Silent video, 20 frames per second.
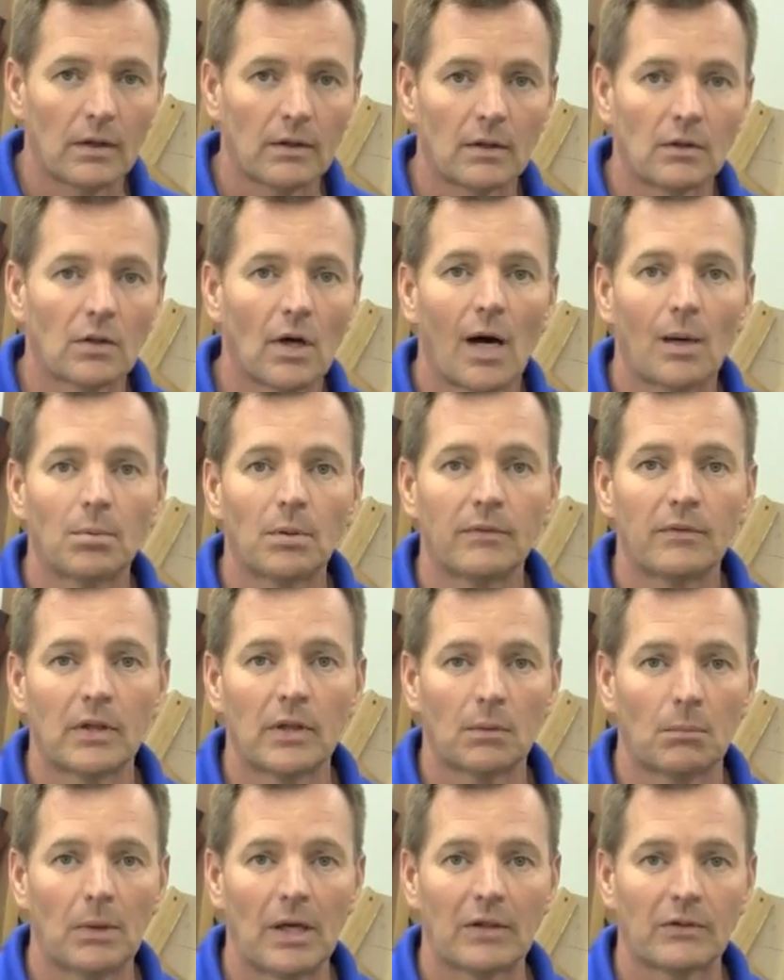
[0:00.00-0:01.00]
on the top of
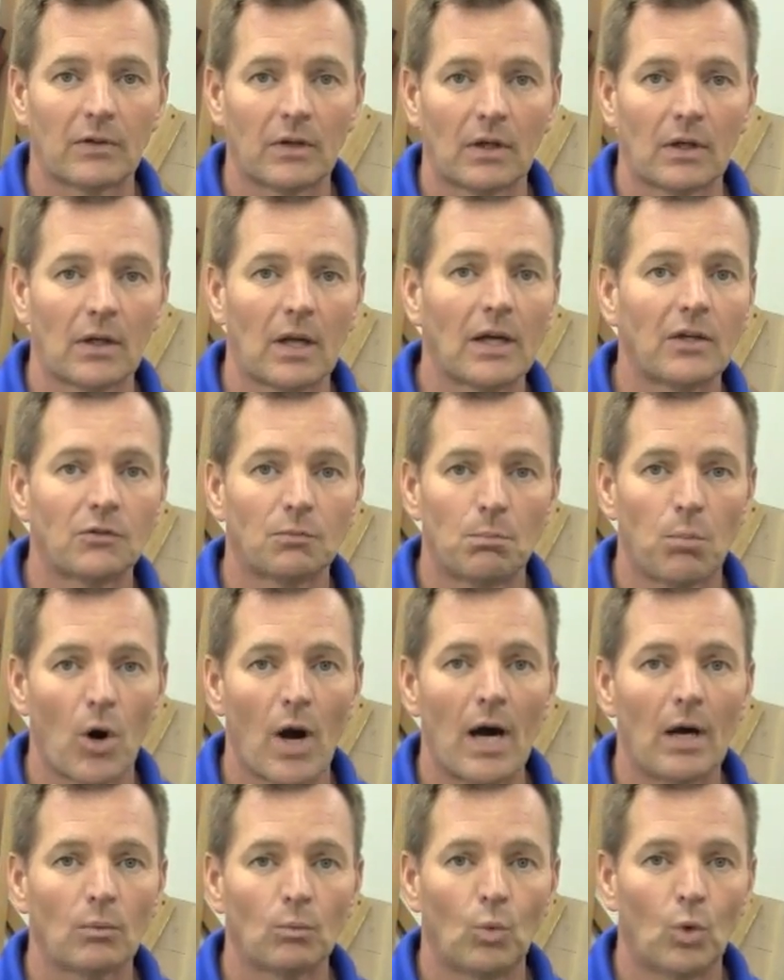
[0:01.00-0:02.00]
it. It makes it a nice
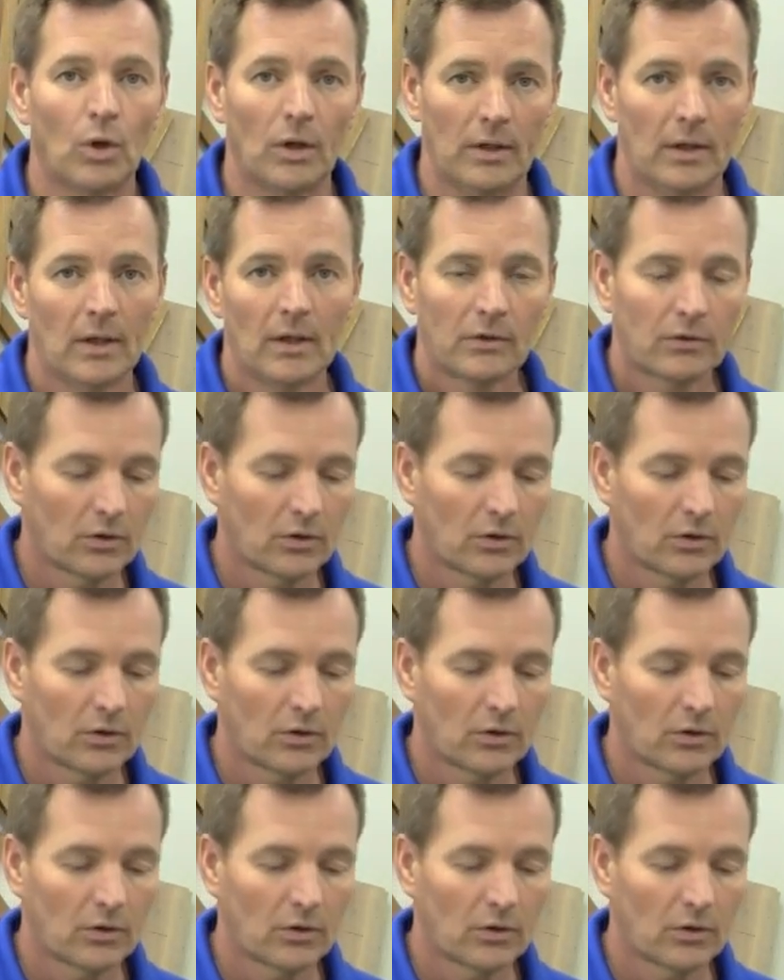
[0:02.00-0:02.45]
brown wood.